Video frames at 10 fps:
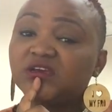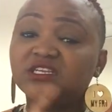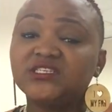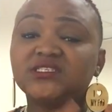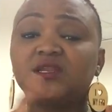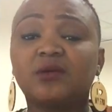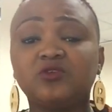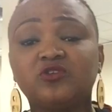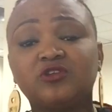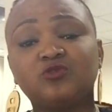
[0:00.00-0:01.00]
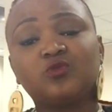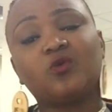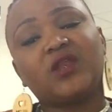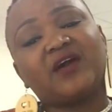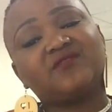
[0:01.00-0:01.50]
and He said, you're going to do
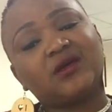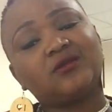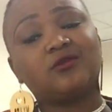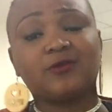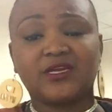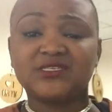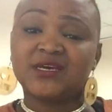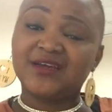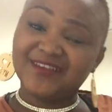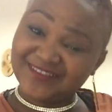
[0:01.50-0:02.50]
all I've done and greater,